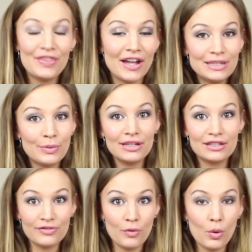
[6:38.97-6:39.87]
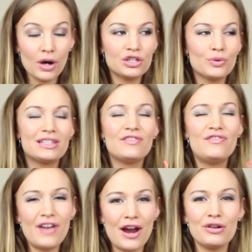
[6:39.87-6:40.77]
That's what it's for. So it's
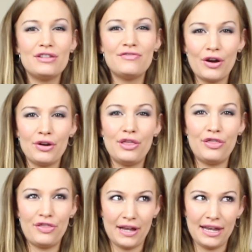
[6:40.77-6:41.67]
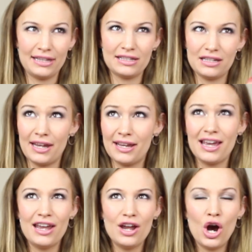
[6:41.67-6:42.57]
very, very thick. It's
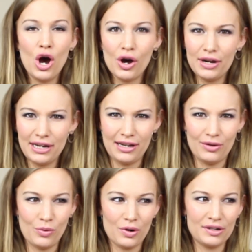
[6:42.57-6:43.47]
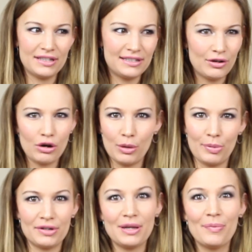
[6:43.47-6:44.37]
like honey or
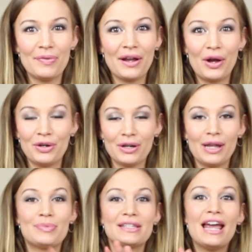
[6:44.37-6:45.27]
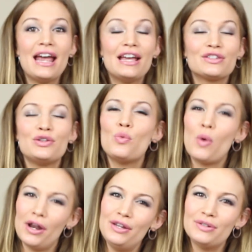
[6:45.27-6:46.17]
syrup or something on your lips. So you
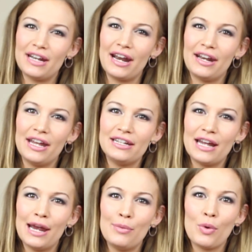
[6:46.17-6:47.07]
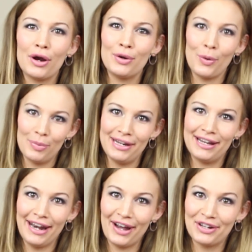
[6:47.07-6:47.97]
want to use it at nighttime where nobody
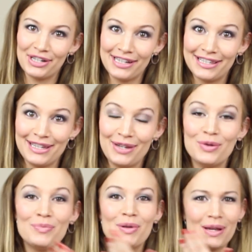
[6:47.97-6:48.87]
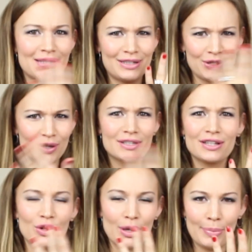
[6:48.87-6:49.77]
can actually see you, because it
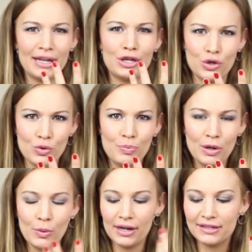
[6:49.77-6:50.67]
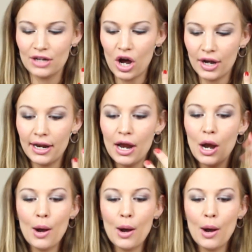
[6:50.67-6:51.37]
does look a bit goopy when it's on.